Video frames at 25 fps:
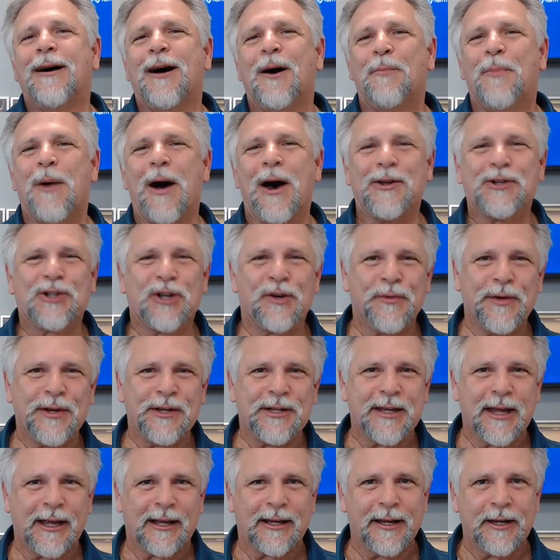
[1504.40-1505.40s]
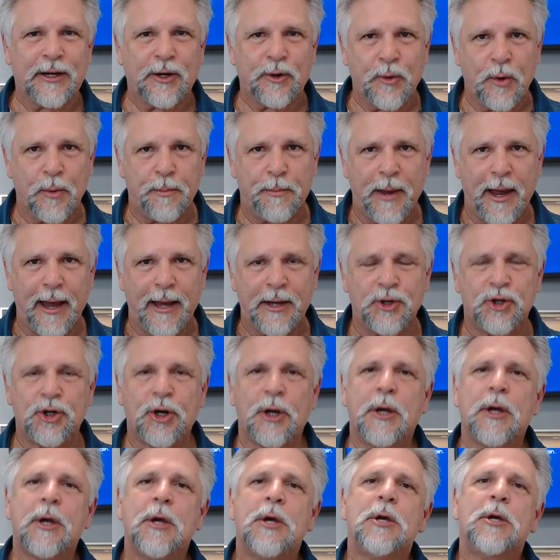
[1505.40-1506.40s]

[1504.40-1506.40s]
apostrophe Cichlid group page.